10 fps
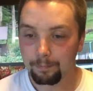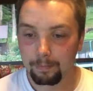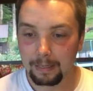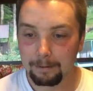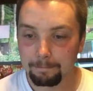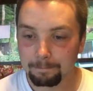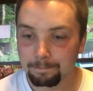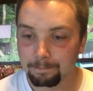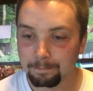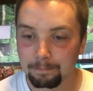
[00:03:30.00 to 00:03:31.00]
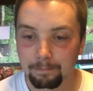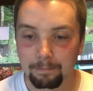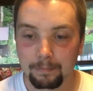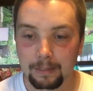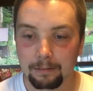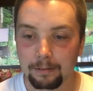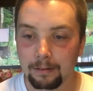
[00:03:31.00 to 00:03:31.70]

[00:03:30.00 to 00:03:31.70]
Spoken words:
Nobody speaks.